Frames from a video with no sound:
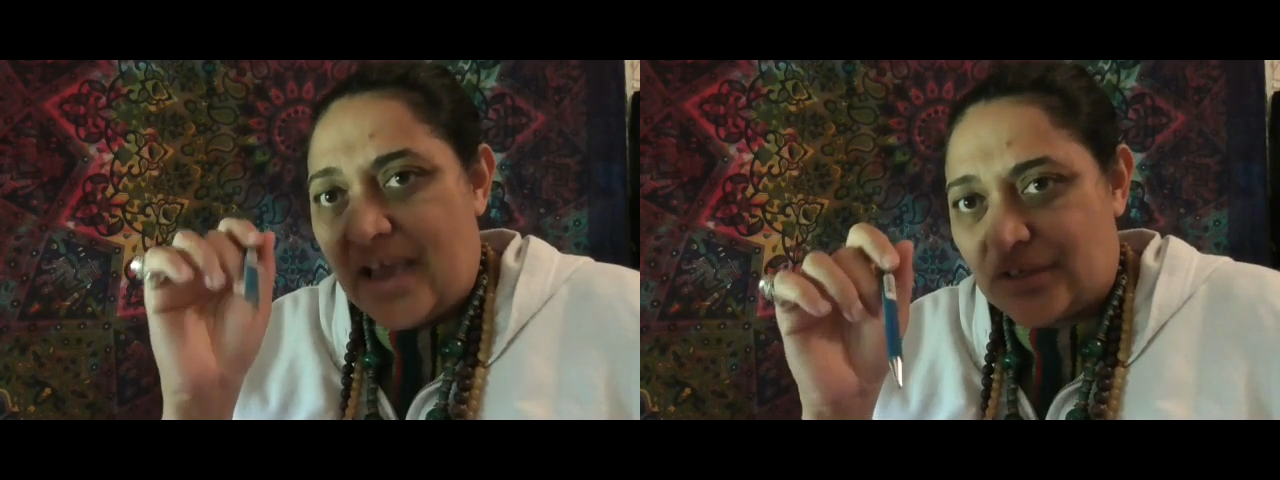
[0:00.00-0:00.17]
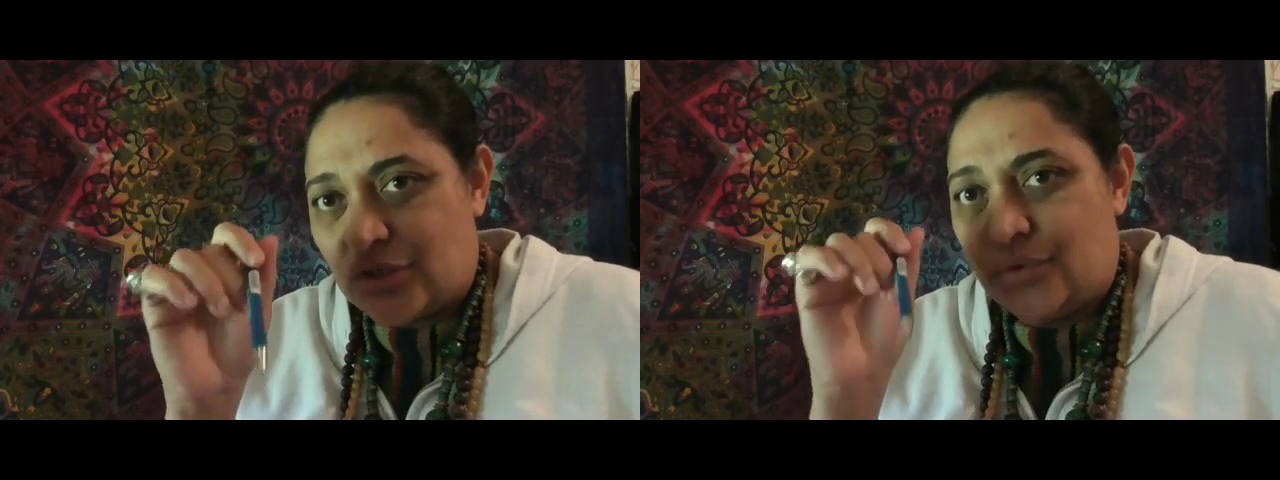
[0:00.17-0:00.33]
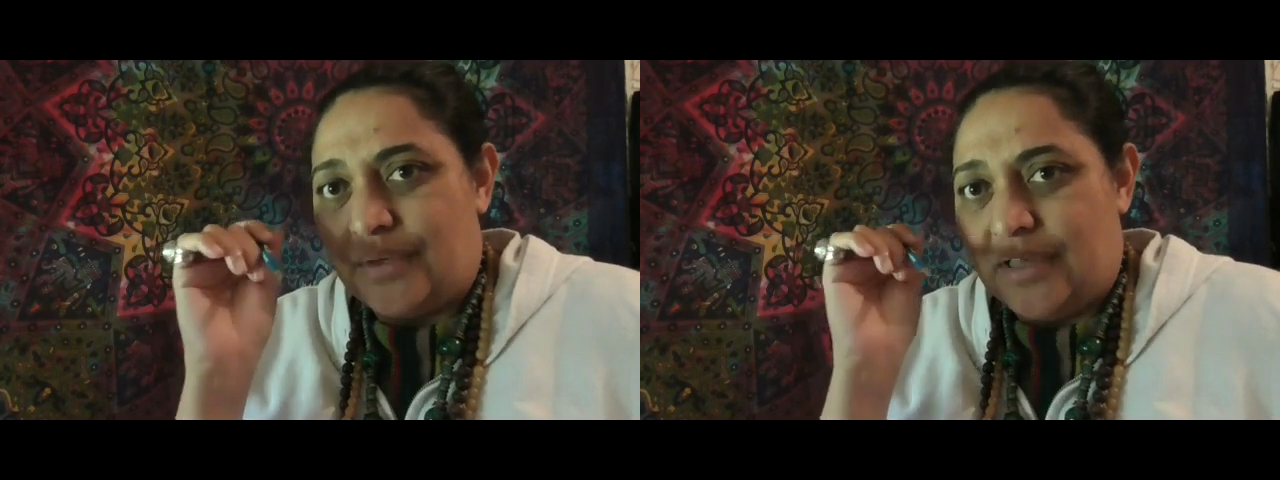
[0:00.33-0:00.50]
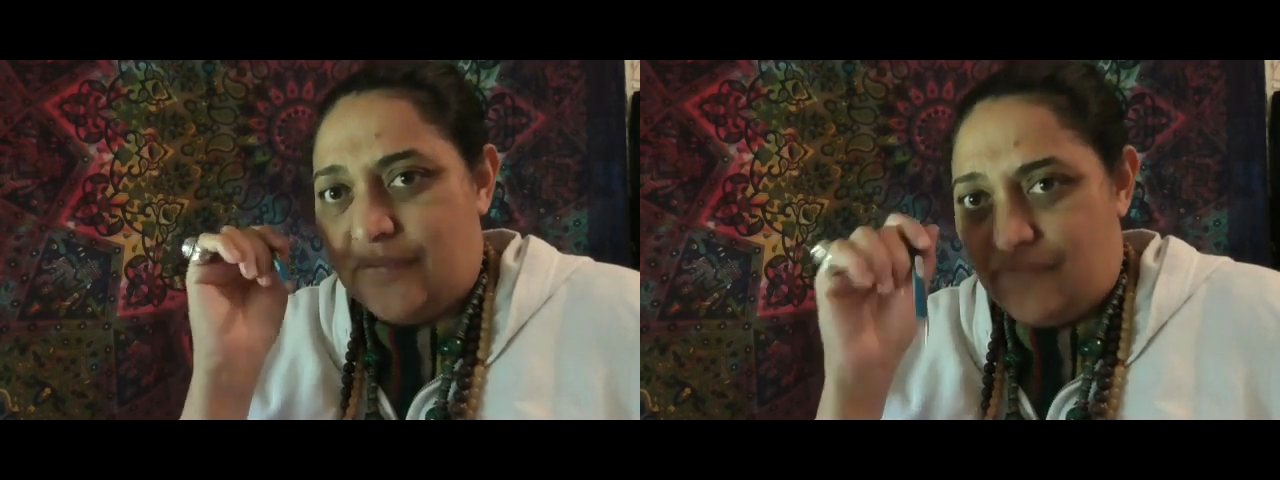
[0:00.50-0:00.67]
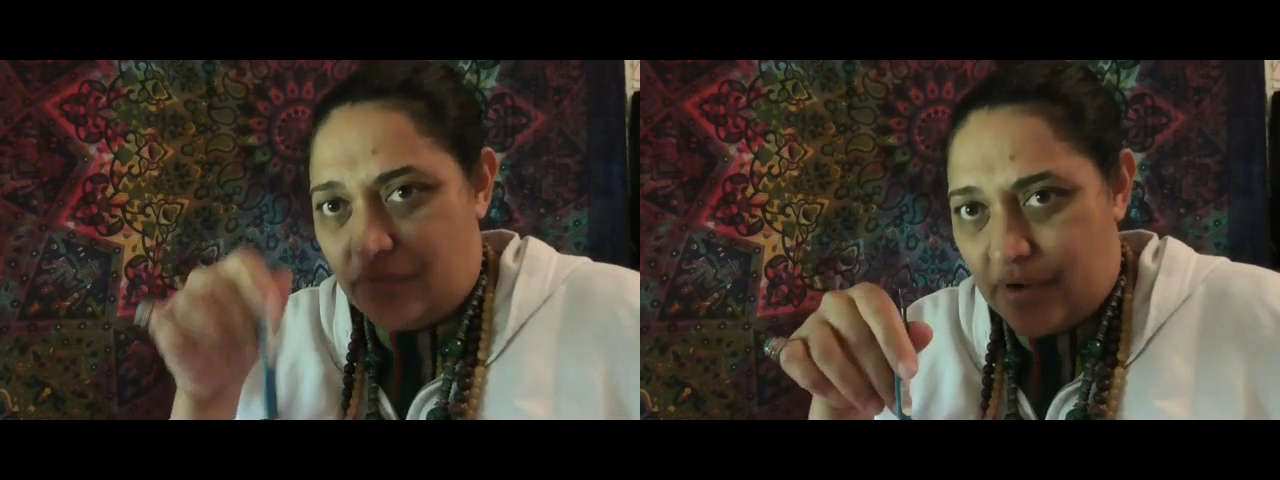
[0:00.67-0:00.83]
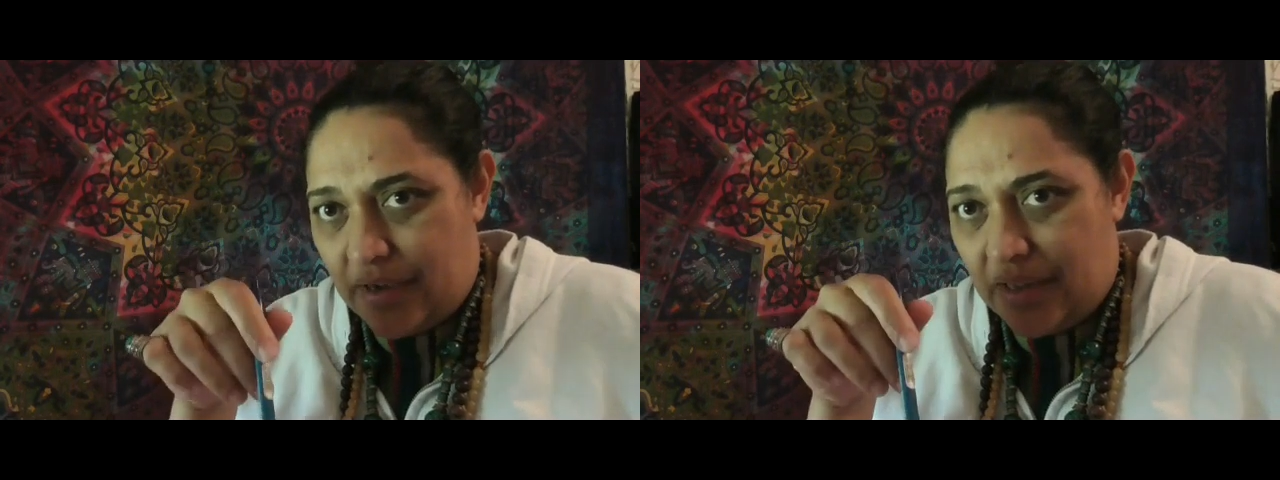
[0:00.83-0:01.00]
actually
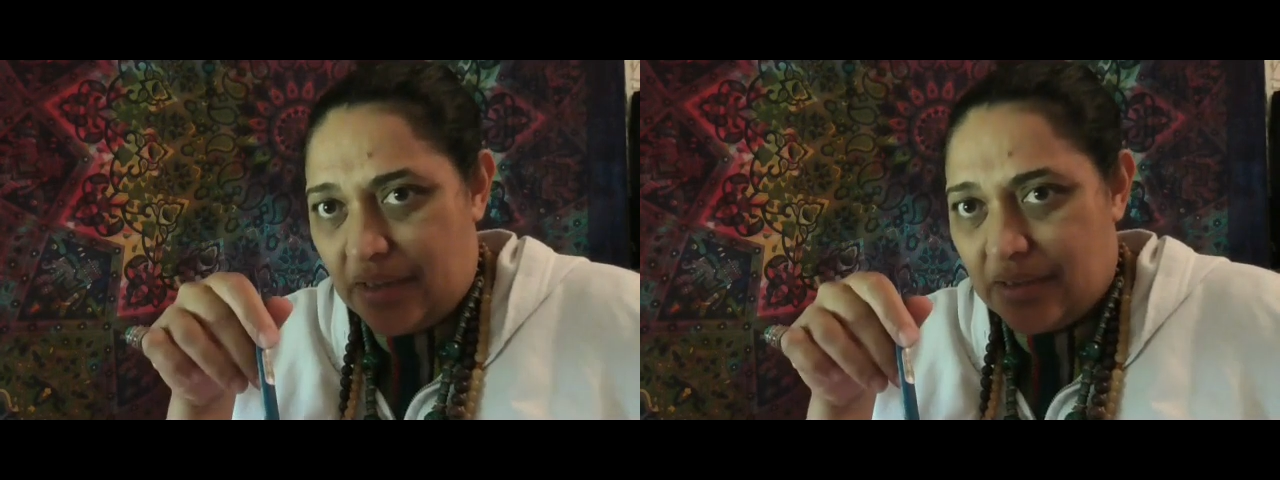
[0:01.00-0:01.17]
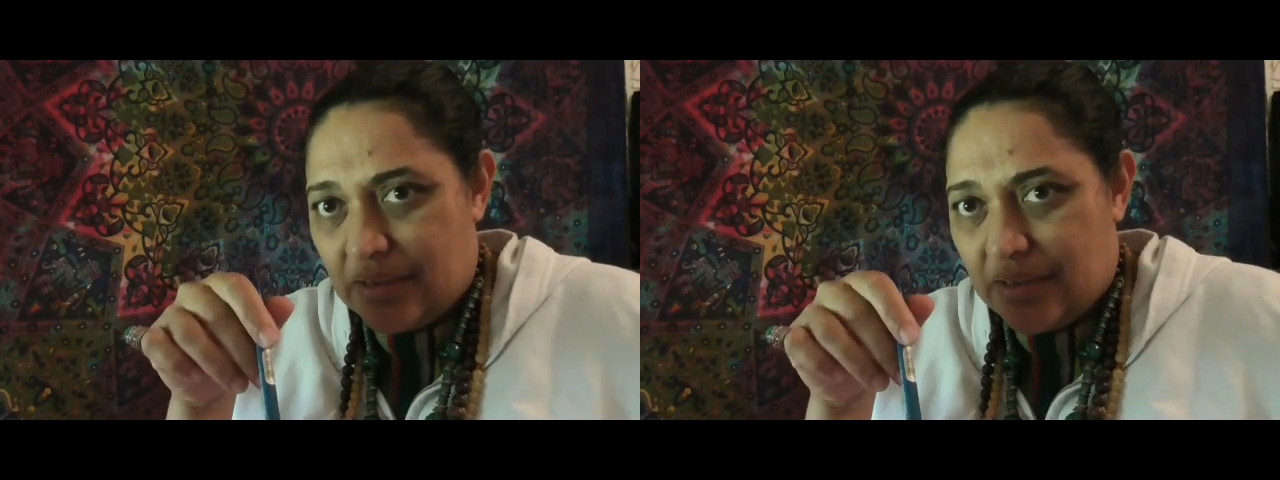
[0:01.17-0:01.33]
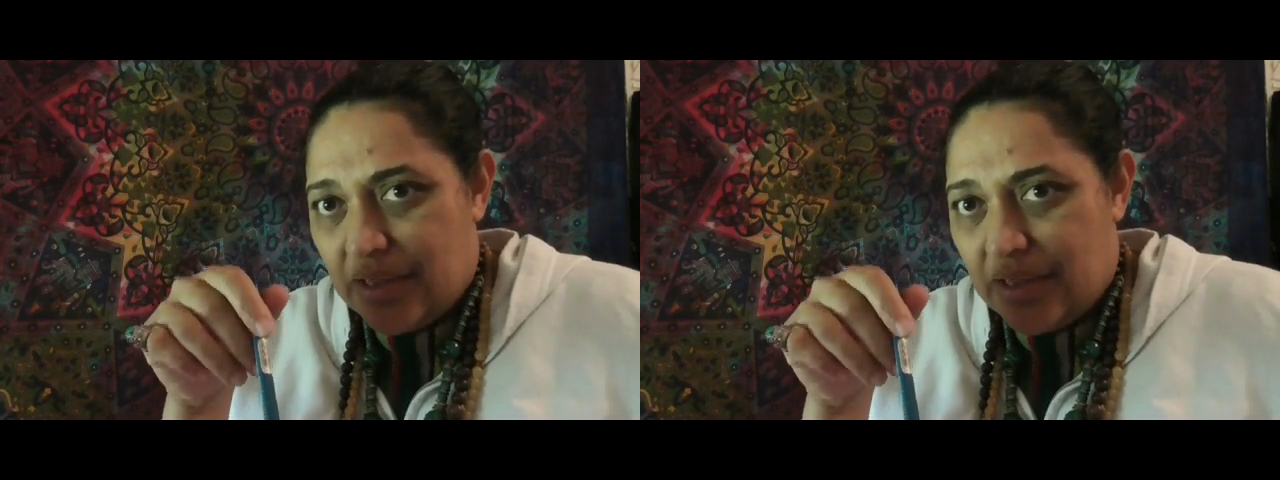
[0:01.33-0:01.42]
free.